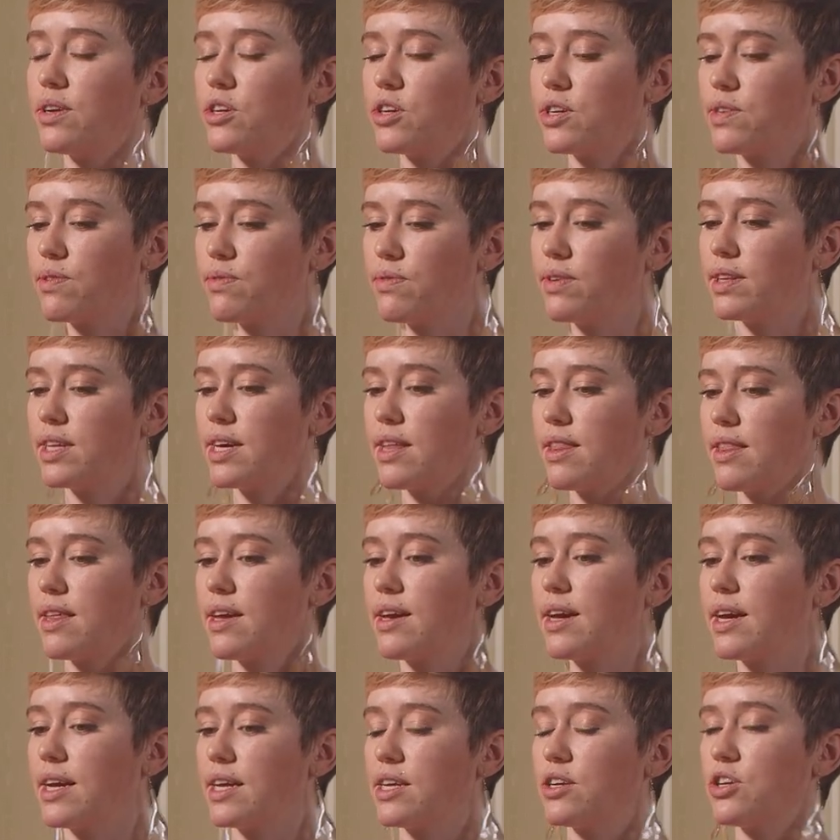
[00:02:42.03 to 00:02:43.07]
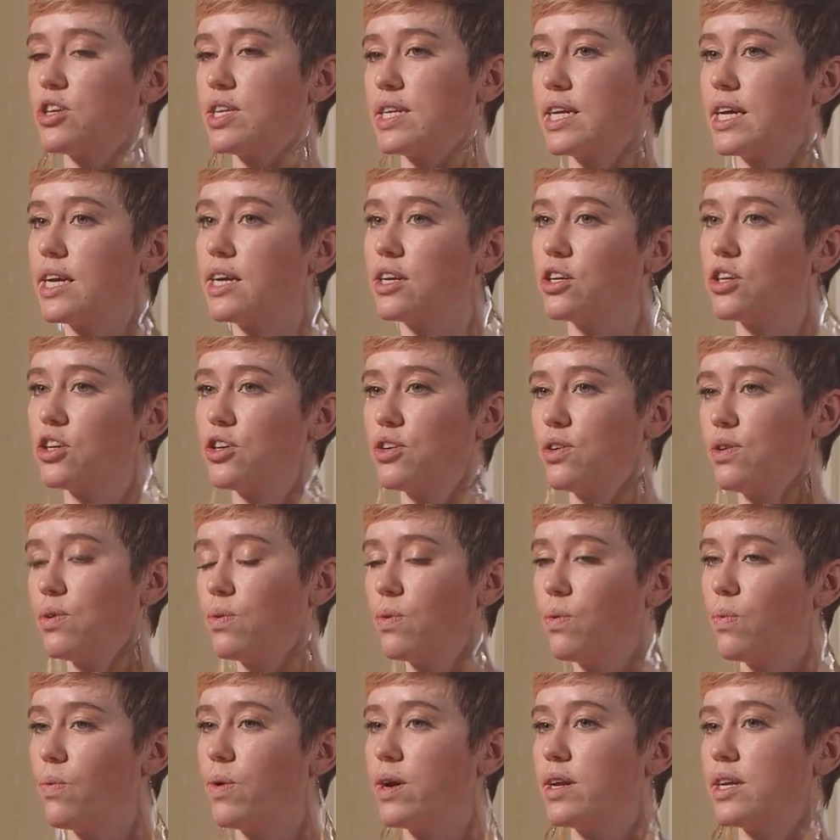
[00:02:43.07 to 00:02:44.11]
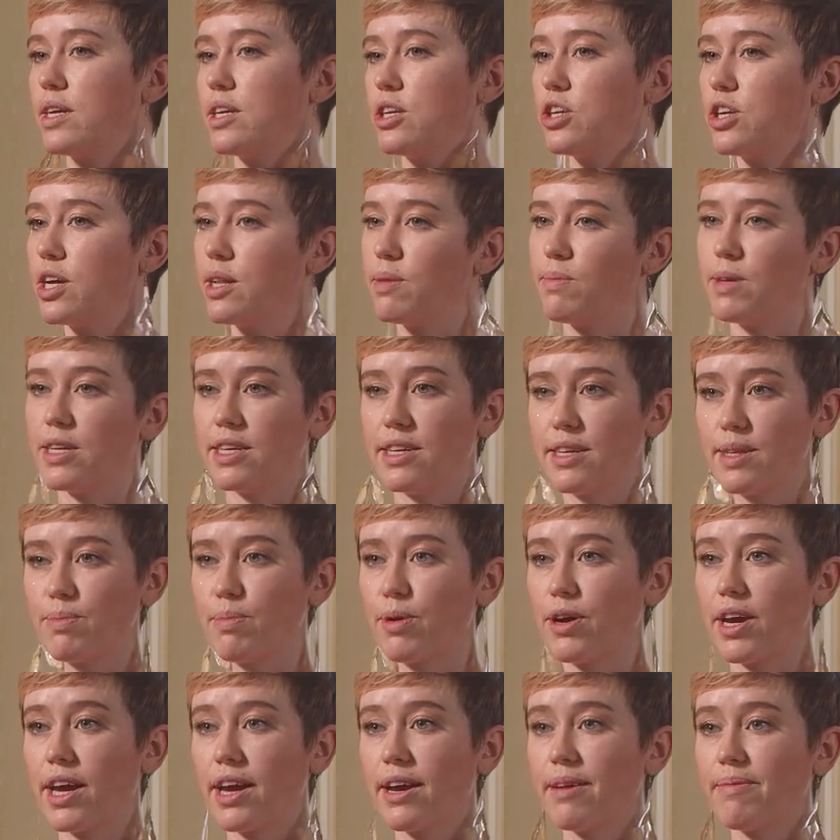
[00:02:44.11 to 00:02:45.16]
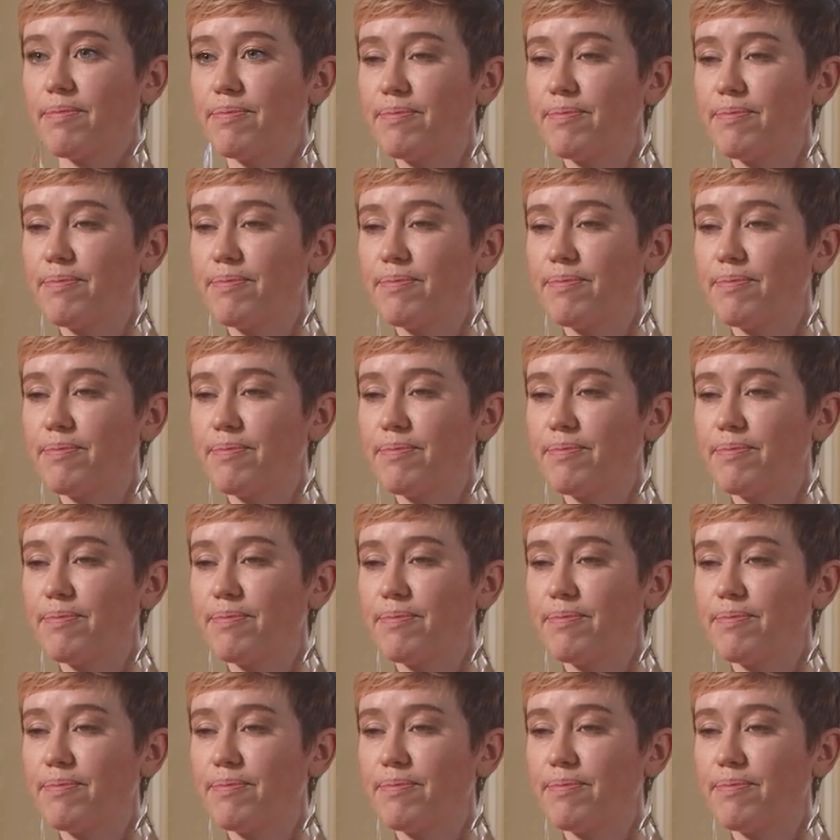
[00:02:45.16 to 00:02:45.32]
and just really think at each stage what each element is bringing.